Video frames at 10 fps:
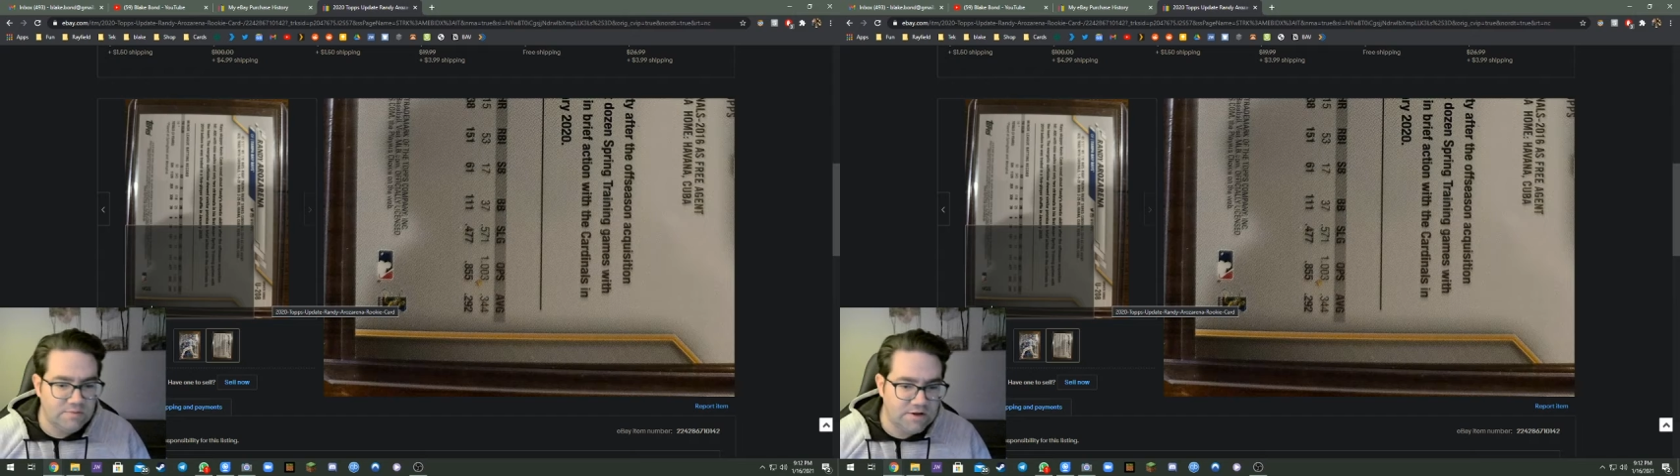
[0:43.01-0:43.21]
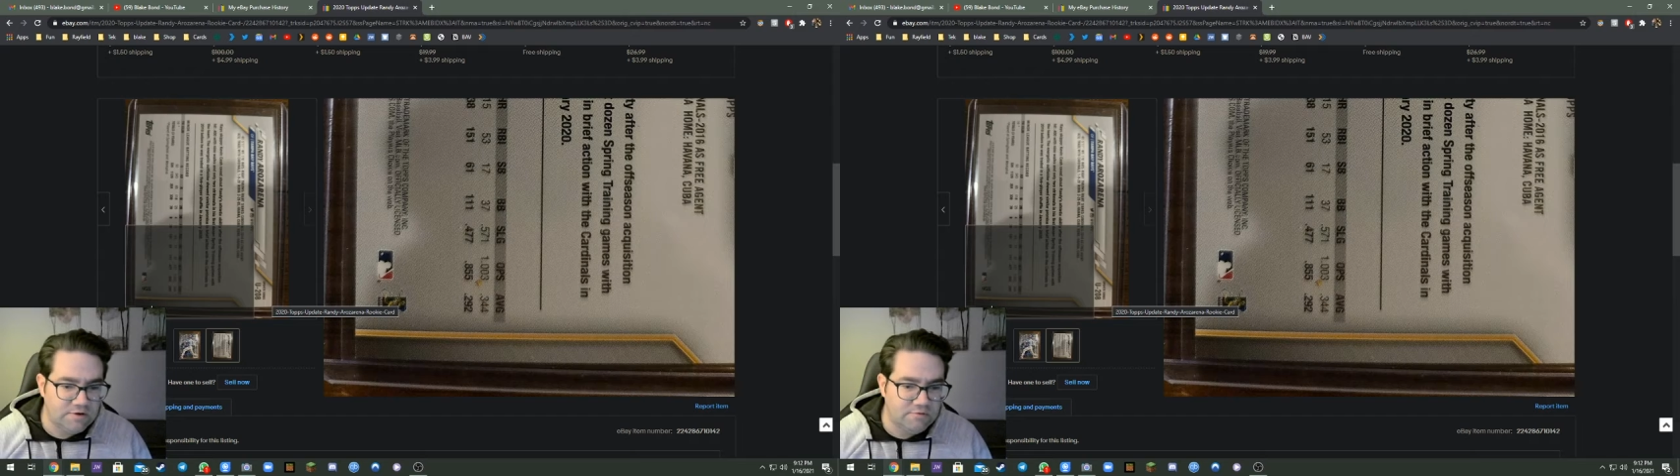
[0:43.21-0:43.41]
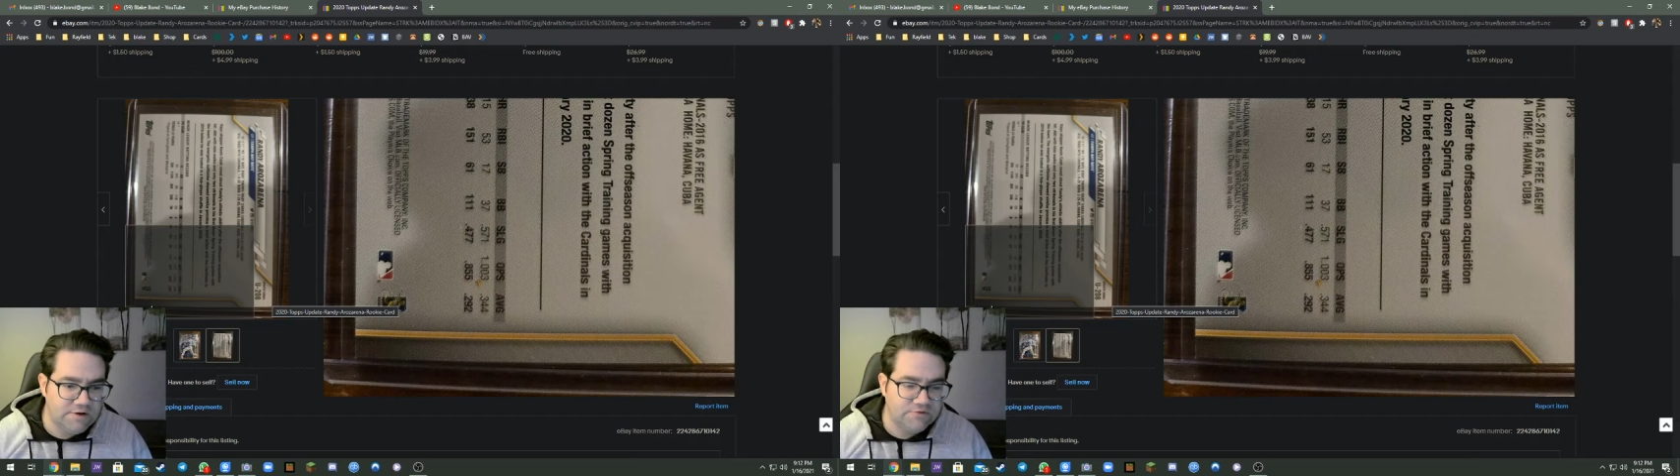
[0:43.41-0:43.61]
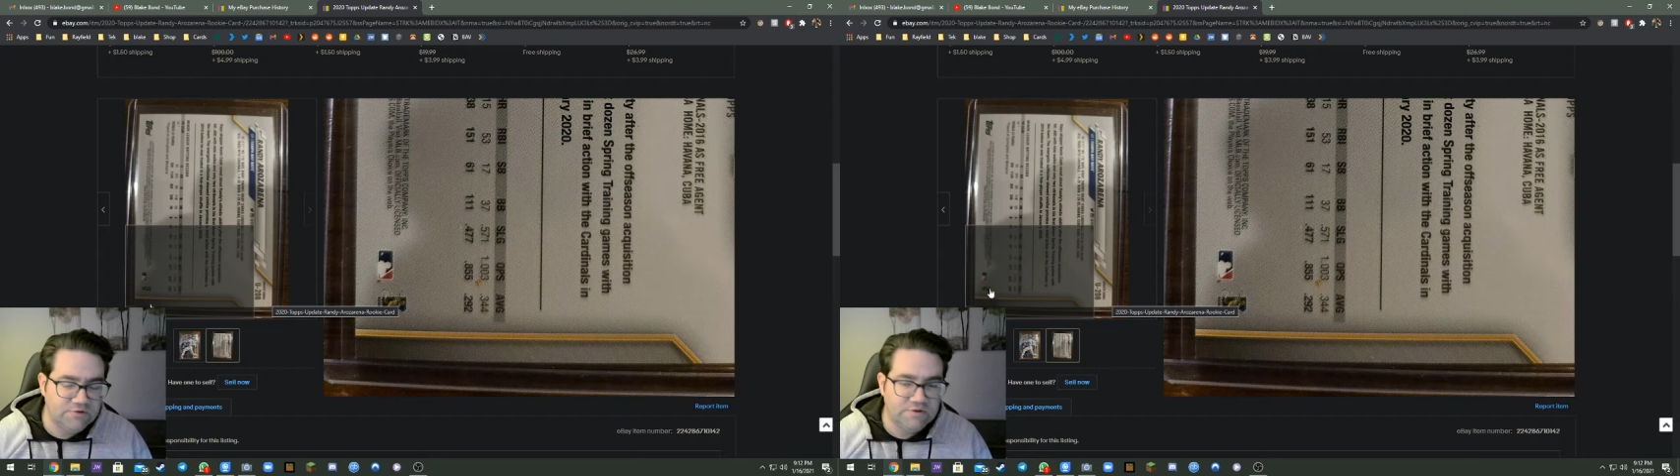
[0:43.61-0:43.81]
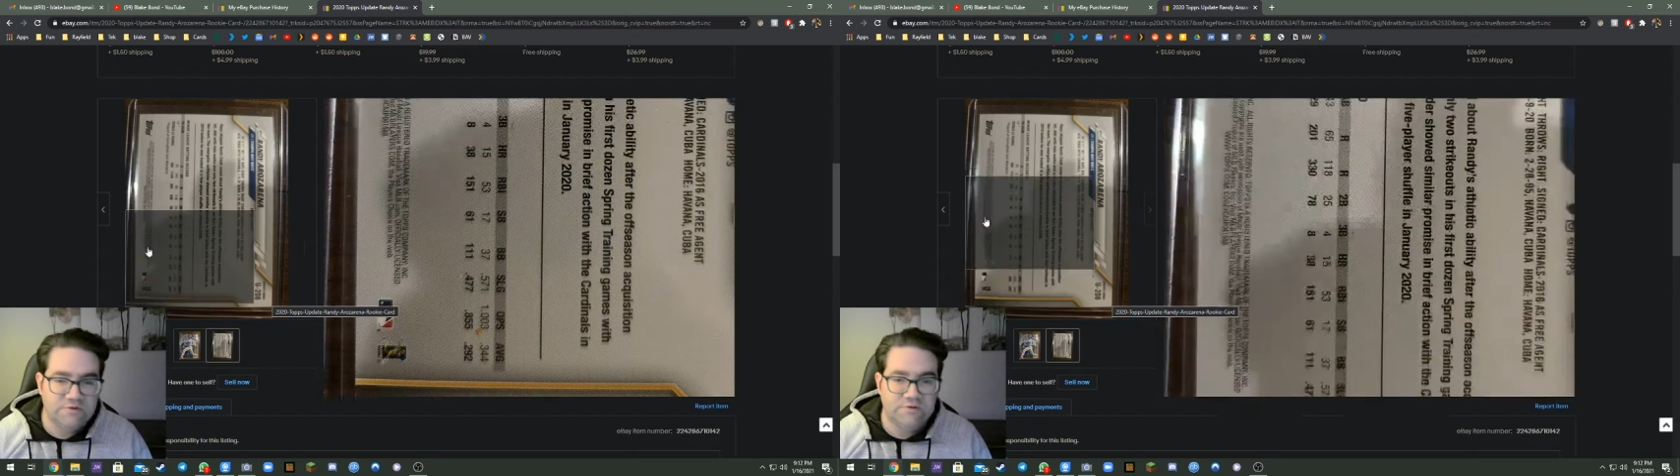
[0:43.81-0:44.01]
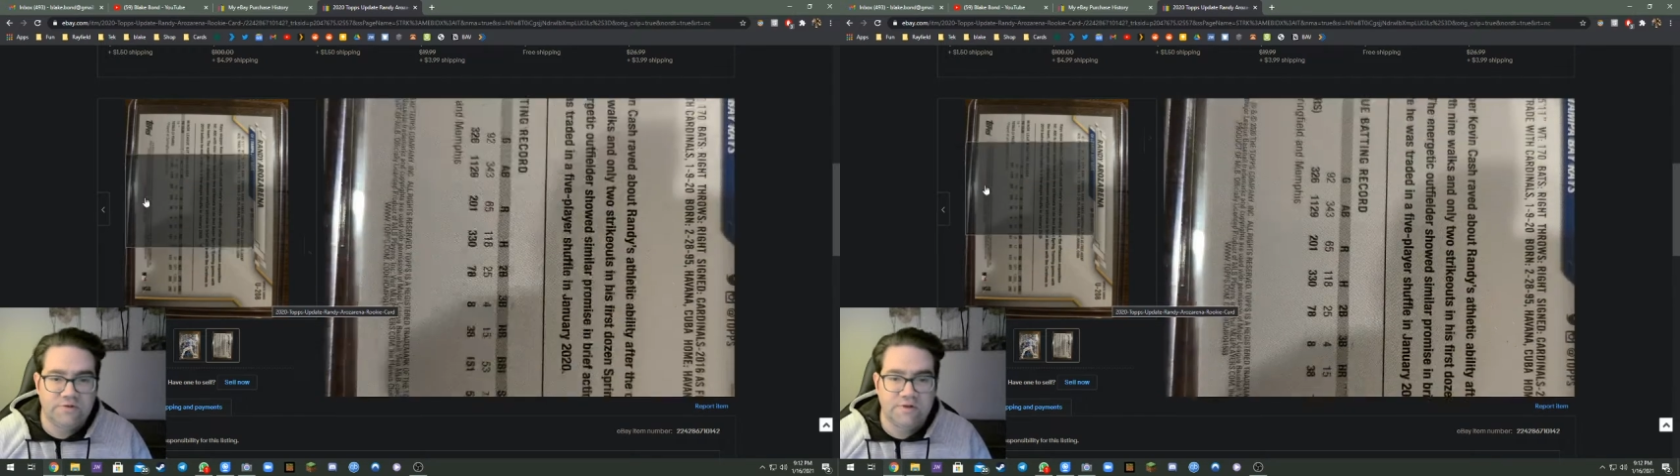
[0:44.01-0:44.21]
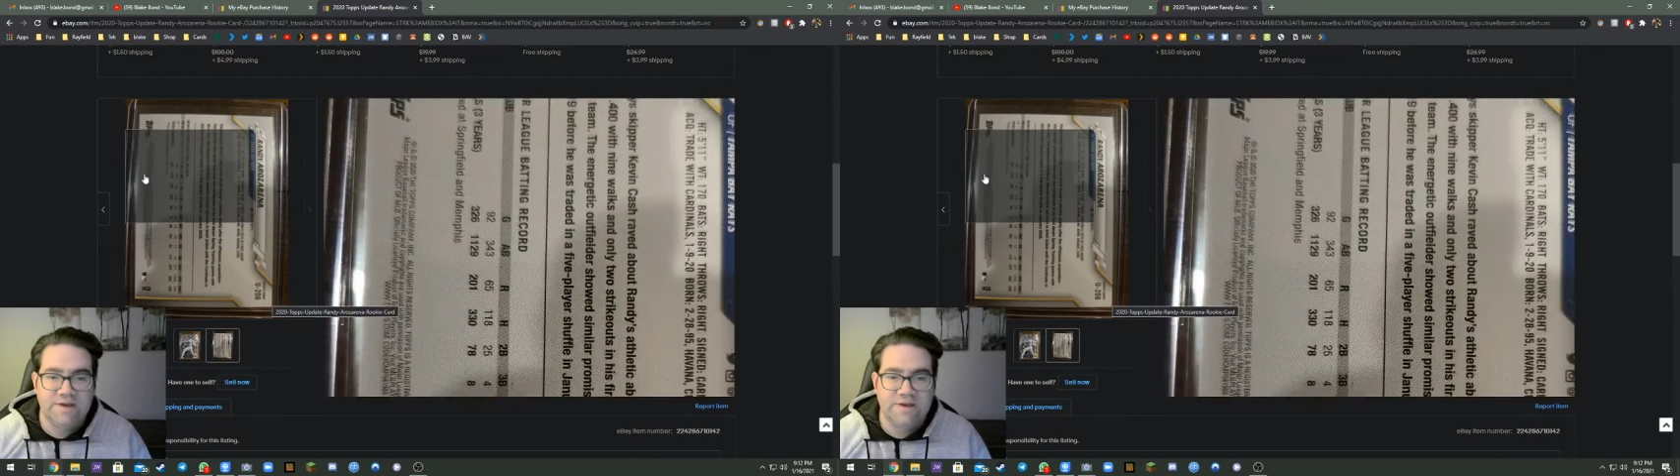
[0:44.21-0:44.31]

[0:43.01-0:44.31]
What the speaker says: any questions.